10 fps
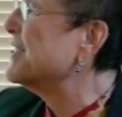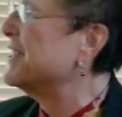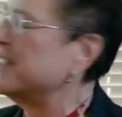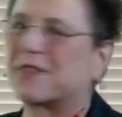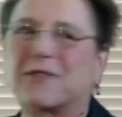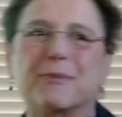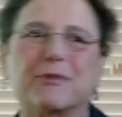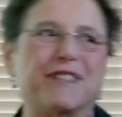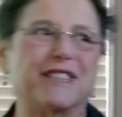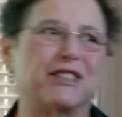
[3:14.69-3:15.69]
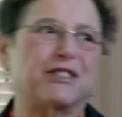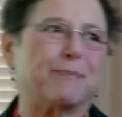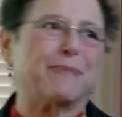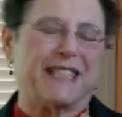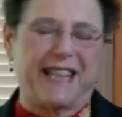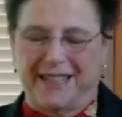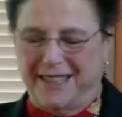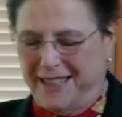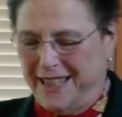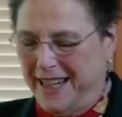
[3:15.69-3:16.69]
took from a recent trip in
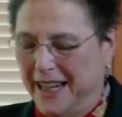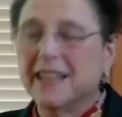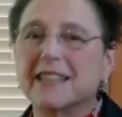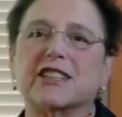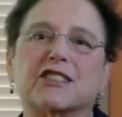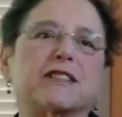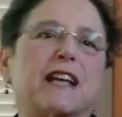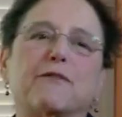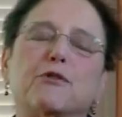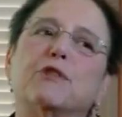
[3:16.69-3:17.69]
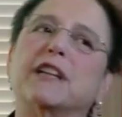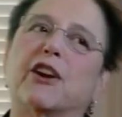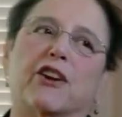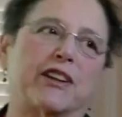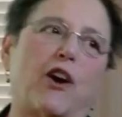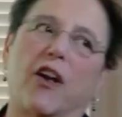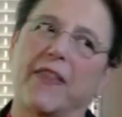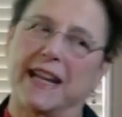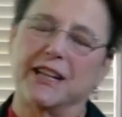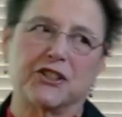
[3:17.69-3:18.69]
Tanzania, just so that if you really aren't all that
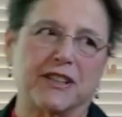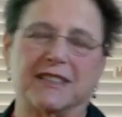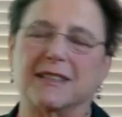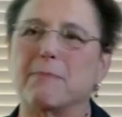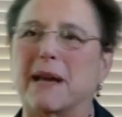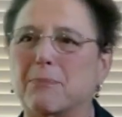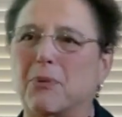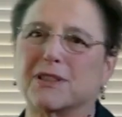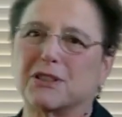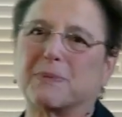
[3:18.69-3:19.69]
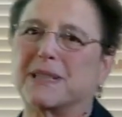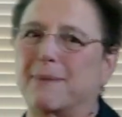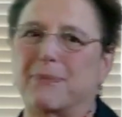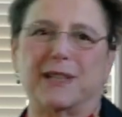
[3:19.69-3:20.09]
interested in menopause, there'll be something